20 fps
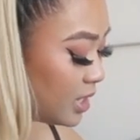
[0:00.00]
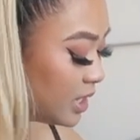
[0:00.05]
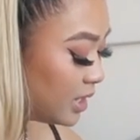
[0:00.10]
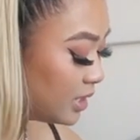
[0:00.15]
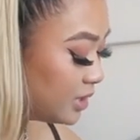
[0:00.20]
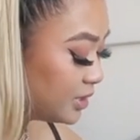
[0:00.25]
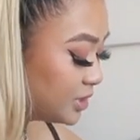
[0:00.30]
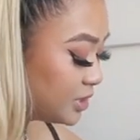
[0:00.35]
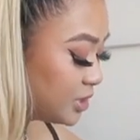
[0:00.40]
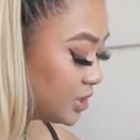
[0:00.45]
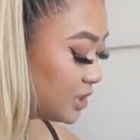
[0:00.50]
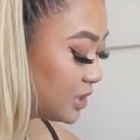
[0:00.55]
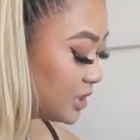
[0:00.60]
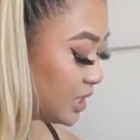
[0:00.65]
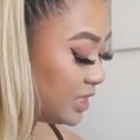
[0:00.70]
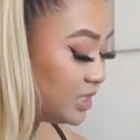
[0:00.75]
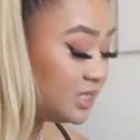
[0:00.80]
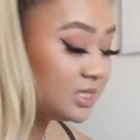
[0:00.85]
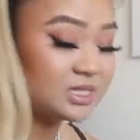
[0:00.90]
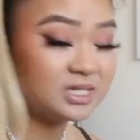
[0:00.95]
and it's just
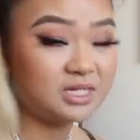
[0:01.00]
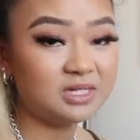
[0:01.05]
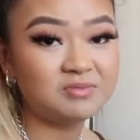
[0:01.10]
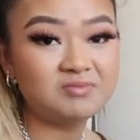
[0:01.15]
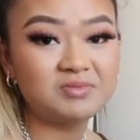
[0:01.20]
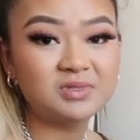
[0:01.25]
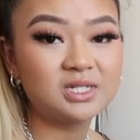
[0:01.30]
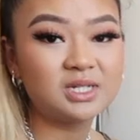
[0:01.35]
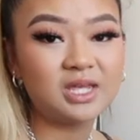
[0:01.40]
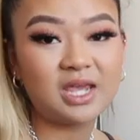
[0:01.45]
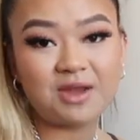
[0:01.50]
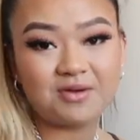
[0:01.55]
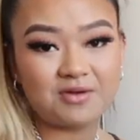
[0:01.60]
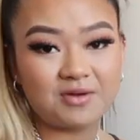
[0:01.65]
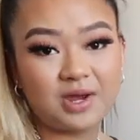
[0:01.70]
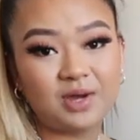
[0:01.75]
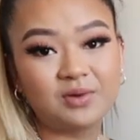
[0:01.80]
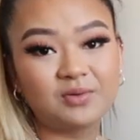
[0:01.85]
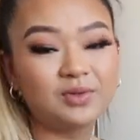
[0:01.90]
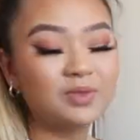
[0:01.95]
easy to carry
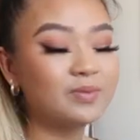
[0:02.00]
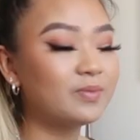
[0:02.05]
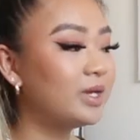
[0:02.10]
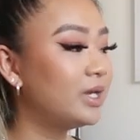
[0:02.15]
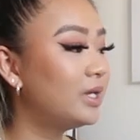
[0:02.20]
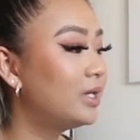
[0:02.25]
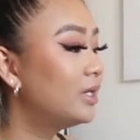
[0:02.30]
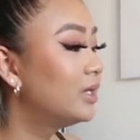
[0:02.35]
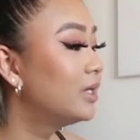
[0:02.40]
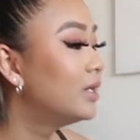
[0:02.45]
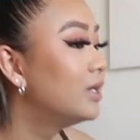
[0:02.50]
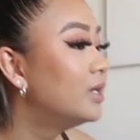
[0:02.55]
around with me.